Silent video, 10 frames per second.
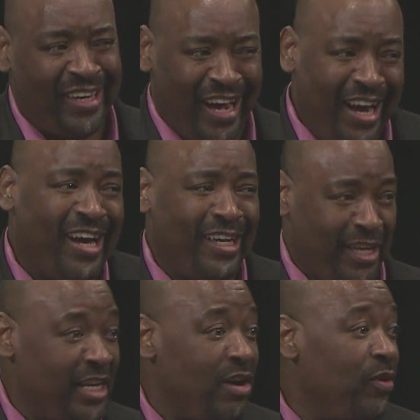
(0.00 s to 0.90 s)
all right,
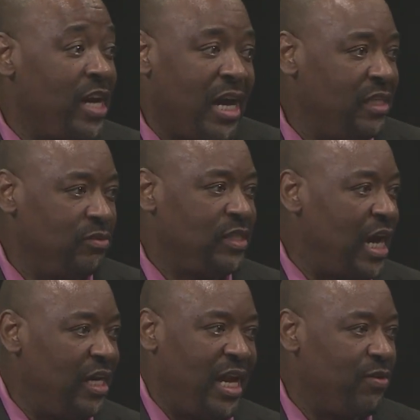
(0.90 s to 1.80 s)
and then we kind
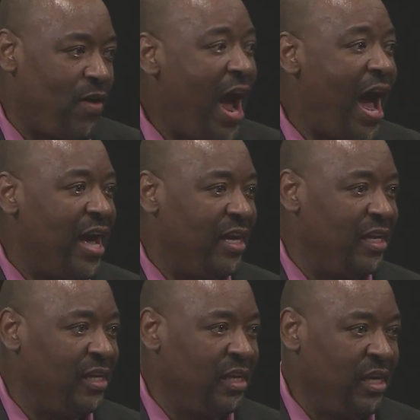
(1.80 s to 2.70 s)
of let it ride.
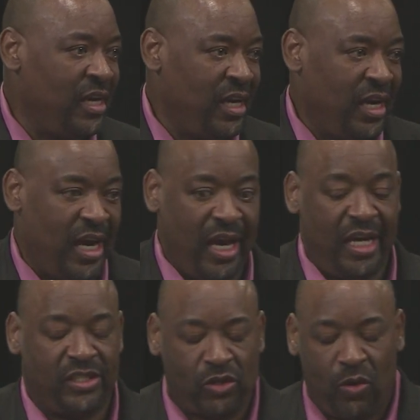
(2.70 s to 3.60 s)

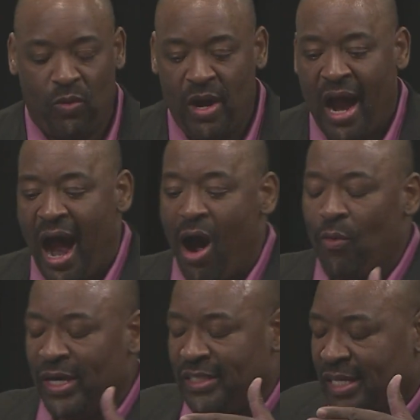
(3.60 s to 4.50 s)
And so I
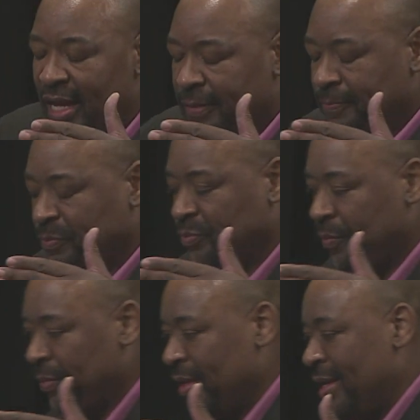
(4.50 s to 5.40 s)
always say,
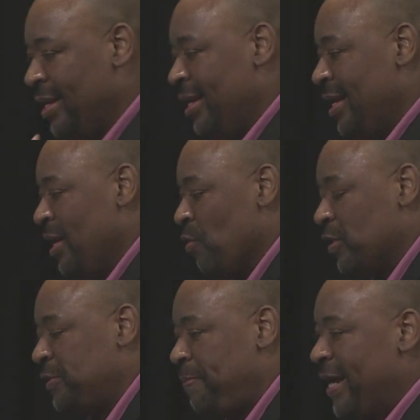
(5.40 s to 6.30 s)

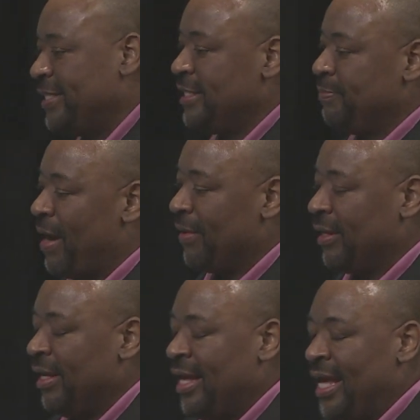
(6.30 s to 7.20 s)
respect is about
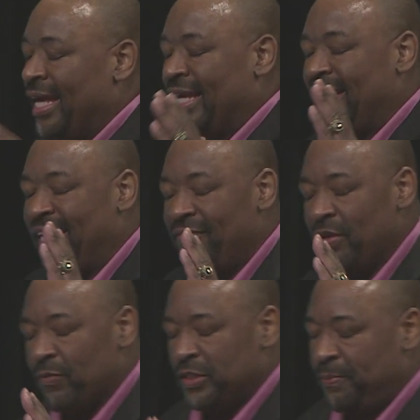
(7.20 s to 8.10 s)

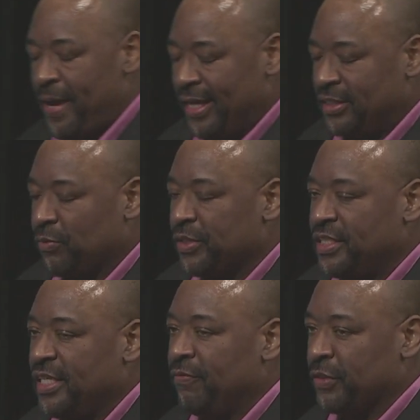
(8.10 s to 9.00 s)
giving respect to
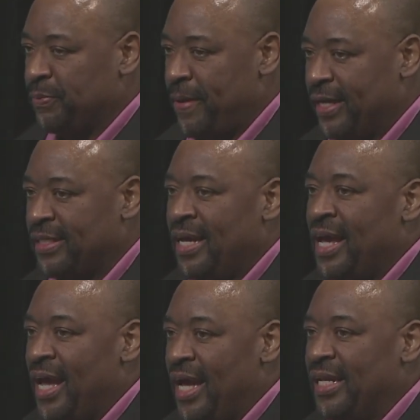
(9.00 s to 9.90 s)
receive respect,
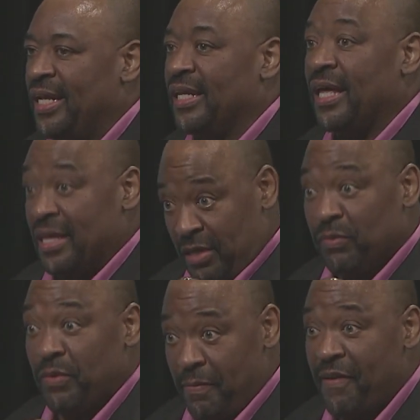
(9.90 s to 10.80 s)
and then,
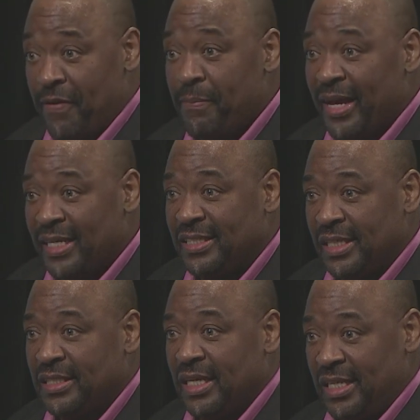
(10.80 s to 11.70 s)
if I'm making
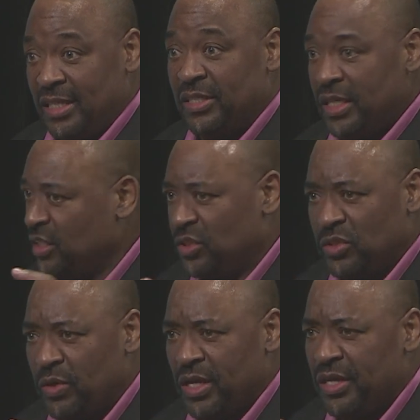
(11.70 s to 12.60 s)
sense, and then
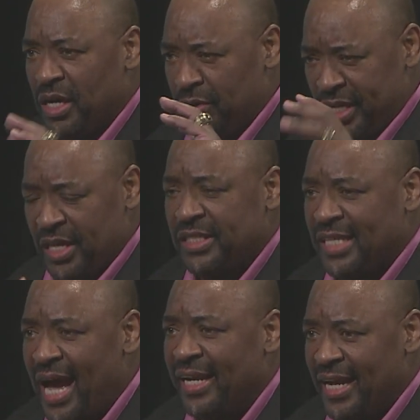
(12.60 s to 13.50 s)
doing it on the other
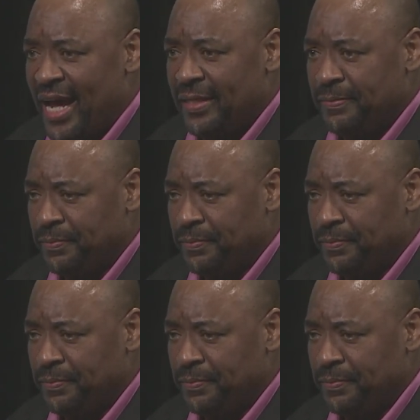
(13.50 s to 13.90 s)
side of that.